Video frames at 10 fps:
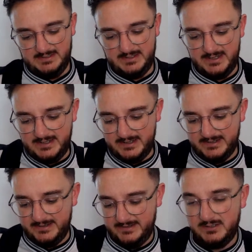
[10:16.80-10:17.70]

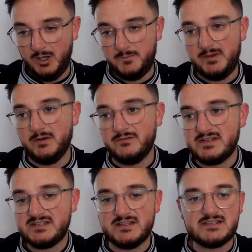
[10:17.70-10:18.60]
A lot of people
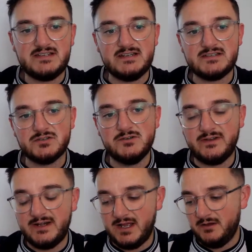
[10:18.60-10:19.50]
obviously saying the season's
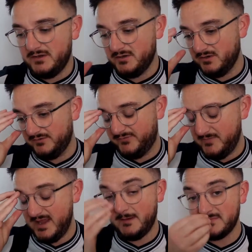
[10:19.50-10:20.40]
over now. You know, for
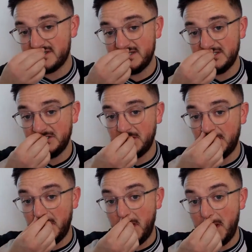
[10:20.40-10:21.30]
me, I'm still going
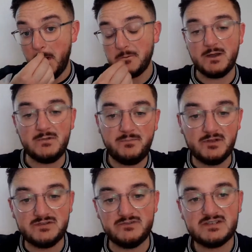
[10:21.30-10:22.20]
to try and be
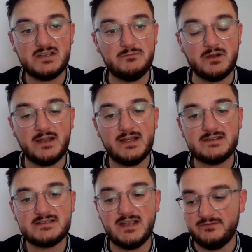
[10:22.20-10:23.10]
positive and see if we can get
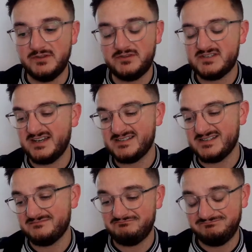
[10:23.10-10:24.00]
7th,
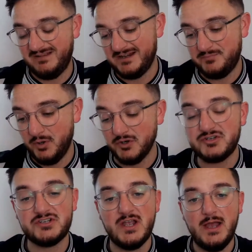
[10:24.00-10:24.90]
6th at a
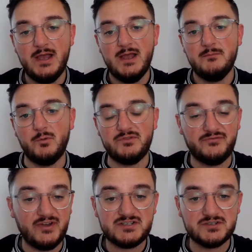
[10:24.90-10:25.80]
push. But with the
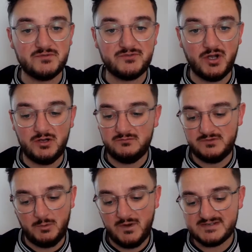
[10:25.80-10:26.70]
fixtures we've got,
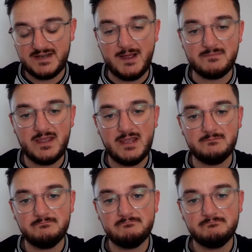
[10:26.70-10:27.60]
that West Ham
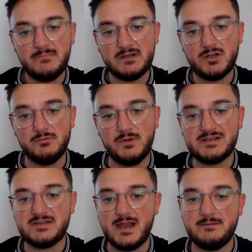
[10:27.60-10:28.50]
game in a couple of weeks'
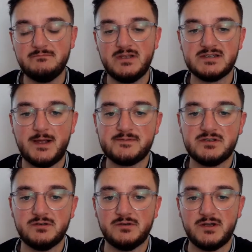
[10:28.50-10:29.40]
time is
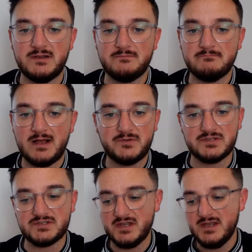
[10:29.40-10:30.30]
absolutely massive
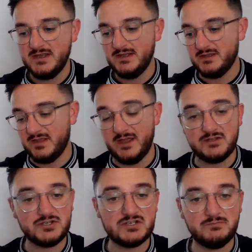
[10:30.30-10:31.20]
because they're
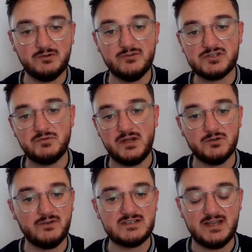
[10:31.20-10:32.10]
just above us. We need to
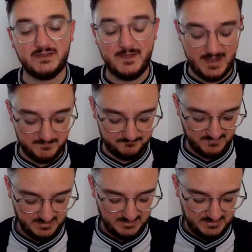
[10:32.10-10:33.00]
overtake them.
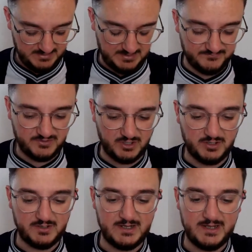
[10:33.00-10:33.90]
You've
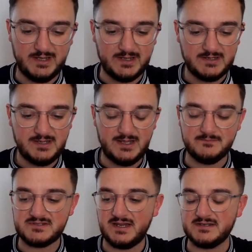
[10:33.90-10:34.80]
got
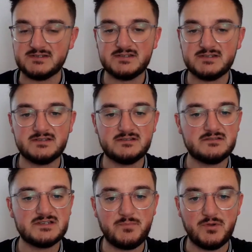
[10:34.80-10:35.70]
games against
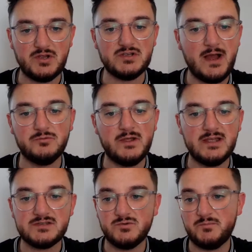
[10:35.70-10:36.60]
Spurs, Man U
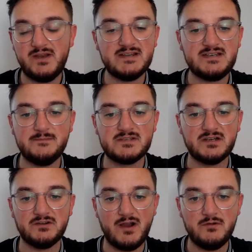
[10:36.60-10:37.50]
away. So we're playing teams in
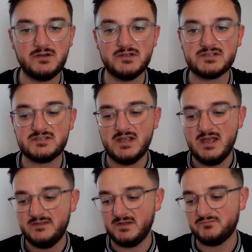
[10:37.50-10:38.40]
and around us.
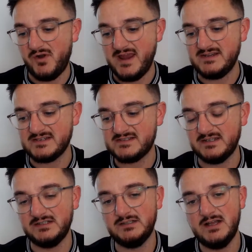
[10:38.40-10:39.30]
I think Brighton
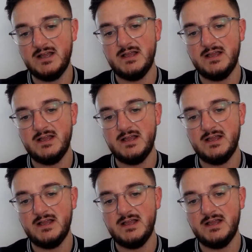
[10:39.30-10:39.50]
still.